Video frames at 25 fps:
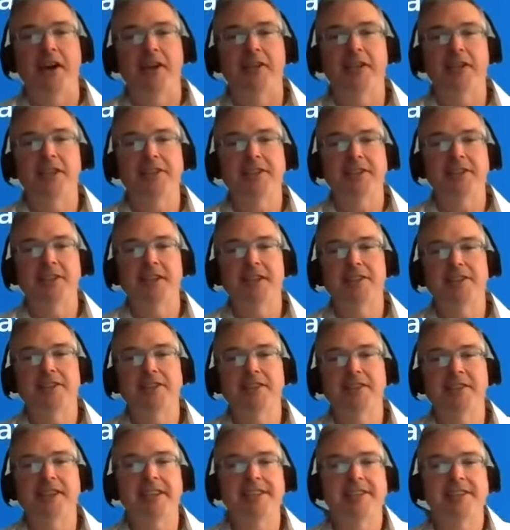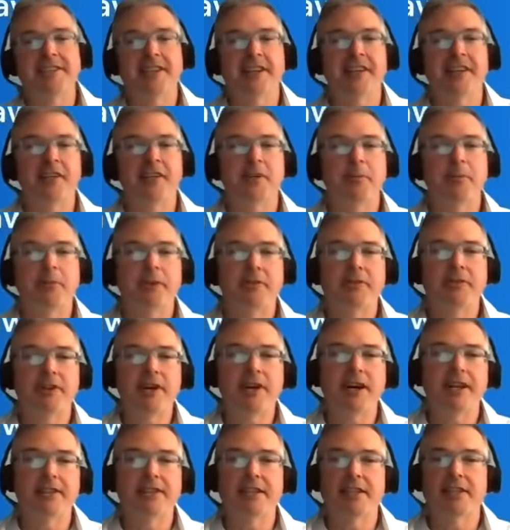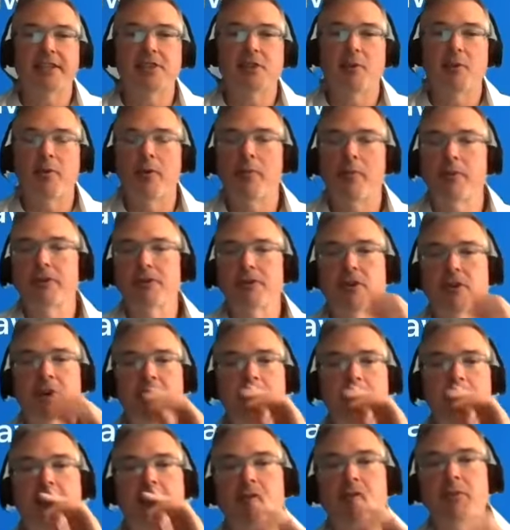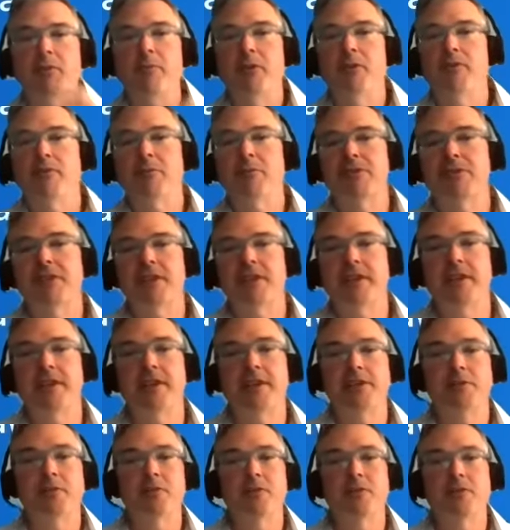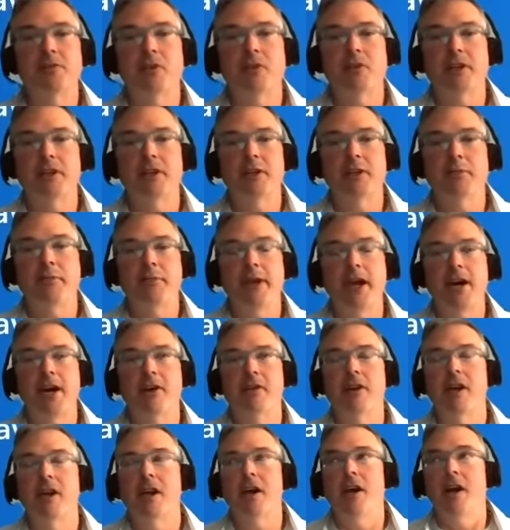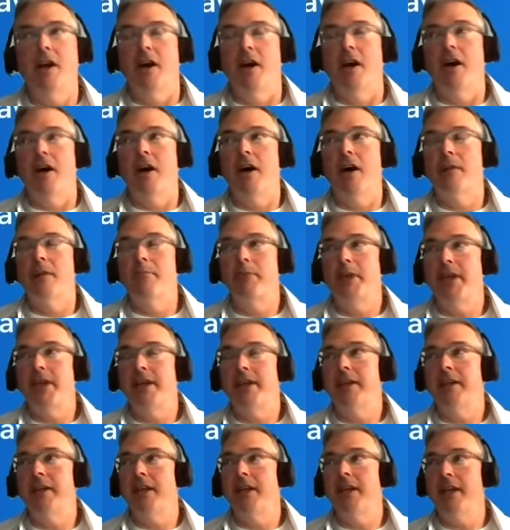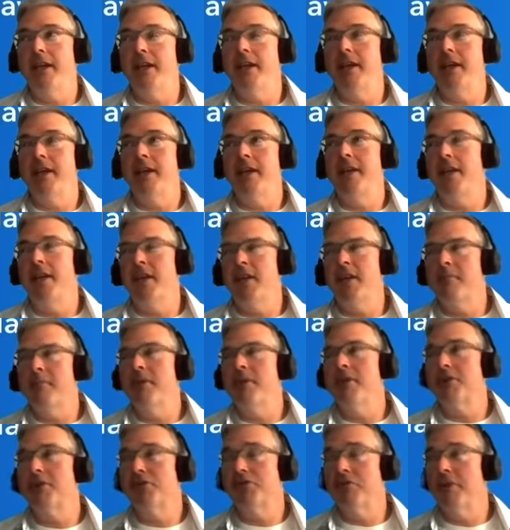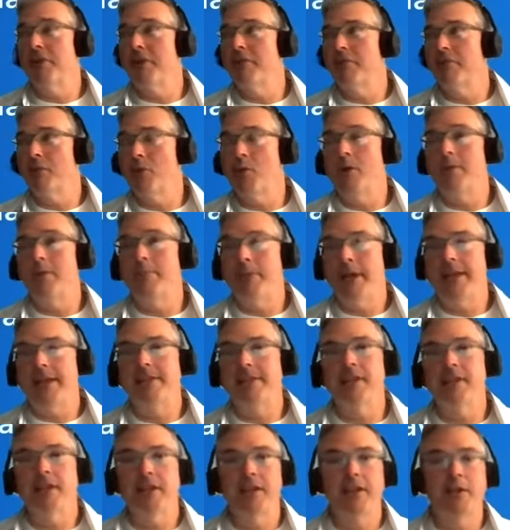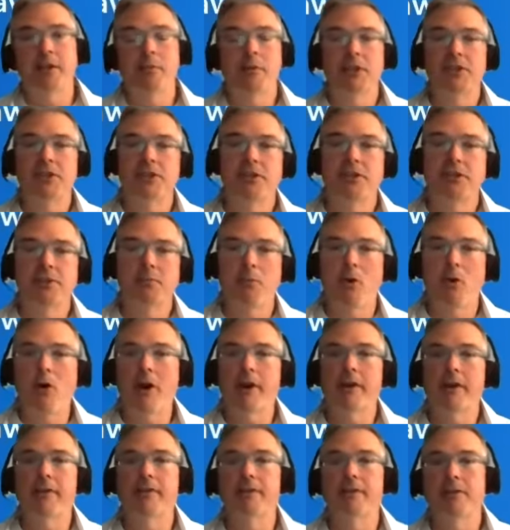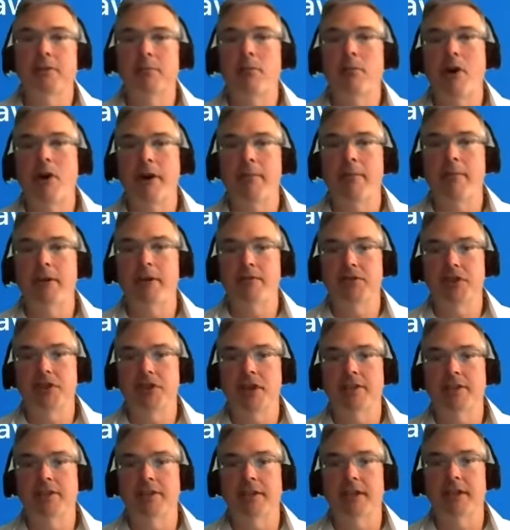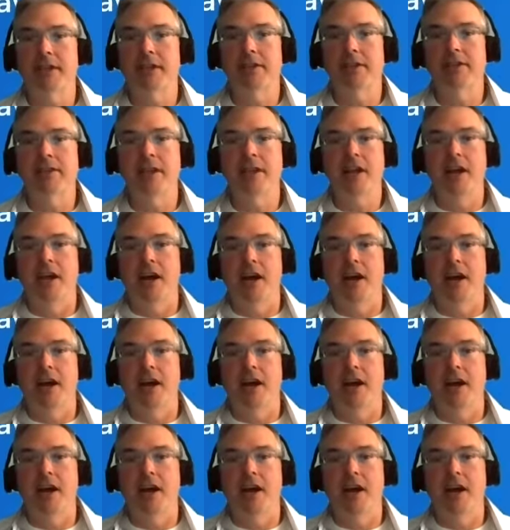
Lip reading: Let's set a little bit of context. So when we're talking about removal proceedings, we're talking about being in an administrative court, basically, which is part of the Department of Justice.